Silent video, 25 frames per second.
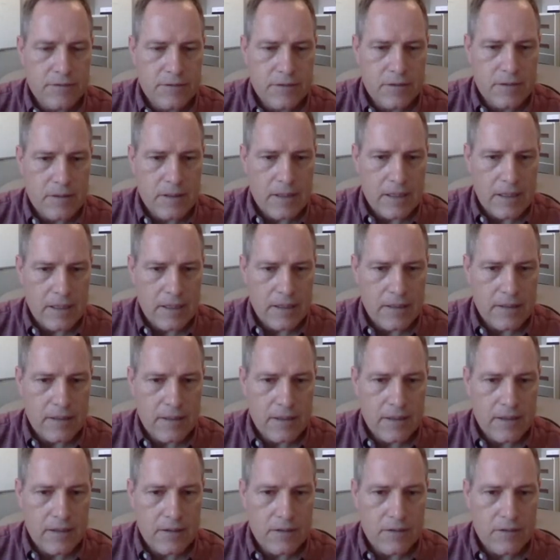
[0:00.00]
you a
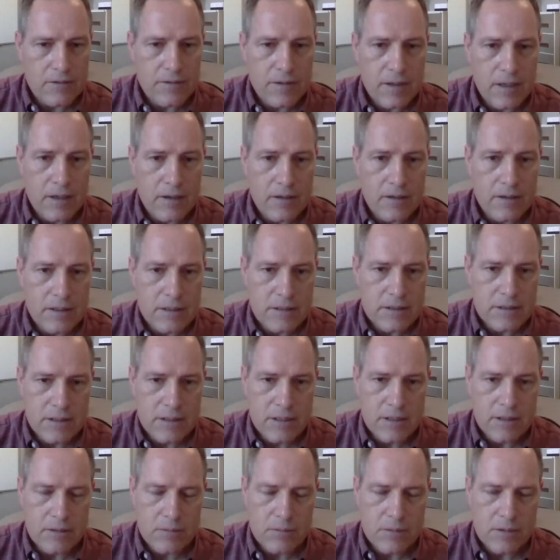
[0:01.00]
rundown of how this
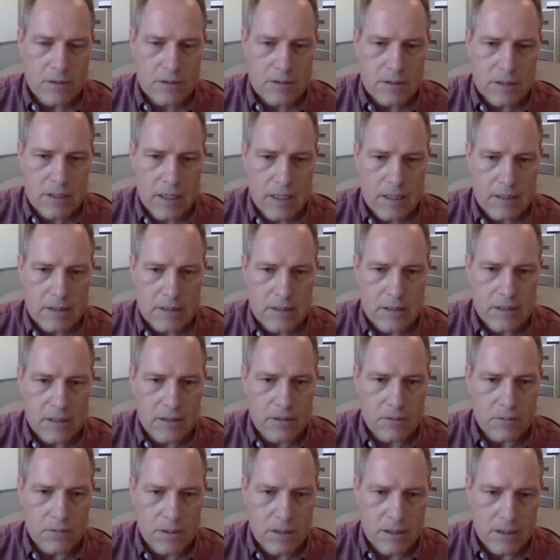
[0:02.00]
gearbox
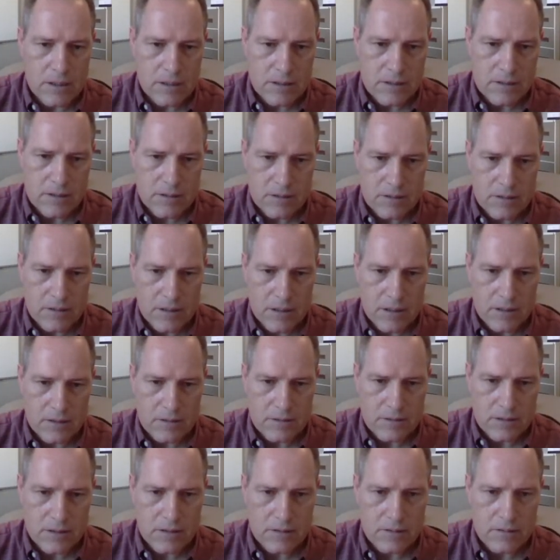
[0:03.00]
actually works. Okay,
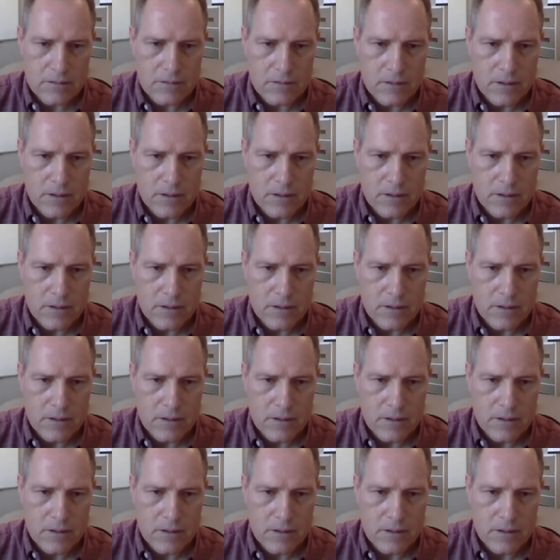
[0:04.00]
so